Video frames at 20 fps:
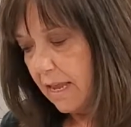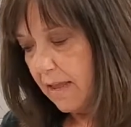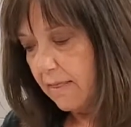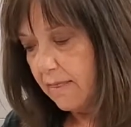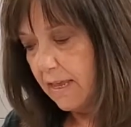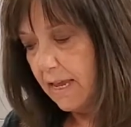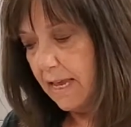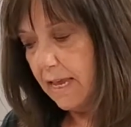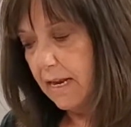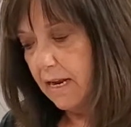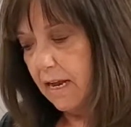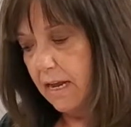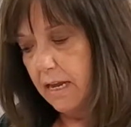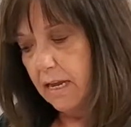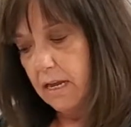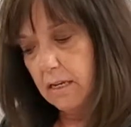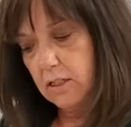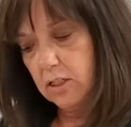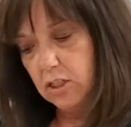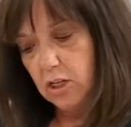Then I
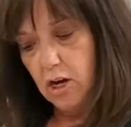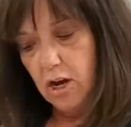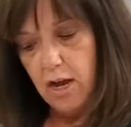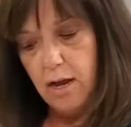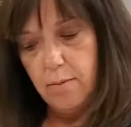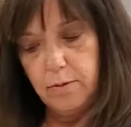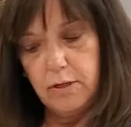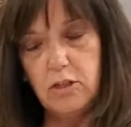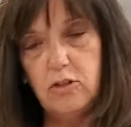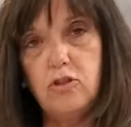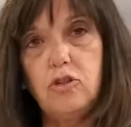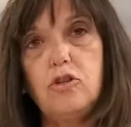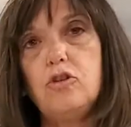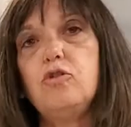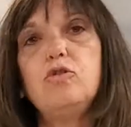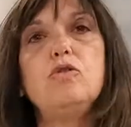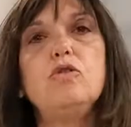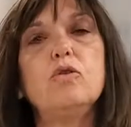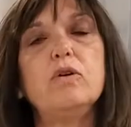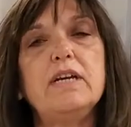chopped
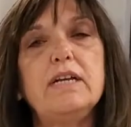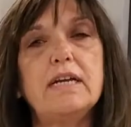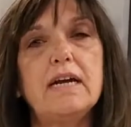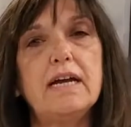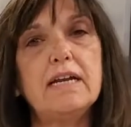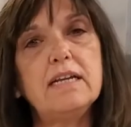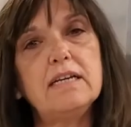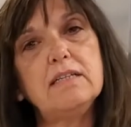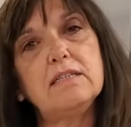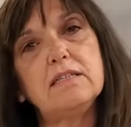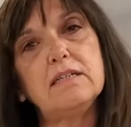2 green onions,